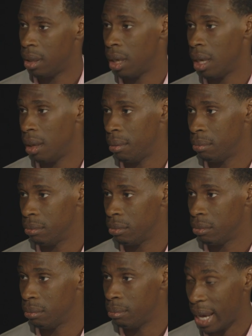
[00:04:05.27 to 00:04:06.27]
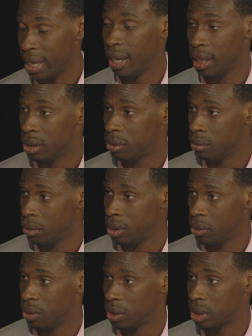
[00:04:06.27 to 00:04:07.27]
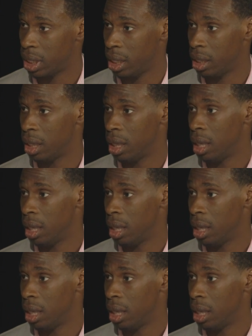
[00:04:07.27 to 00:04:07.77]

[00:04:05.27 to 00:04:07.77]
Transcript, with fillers: um, mandated through in New York State.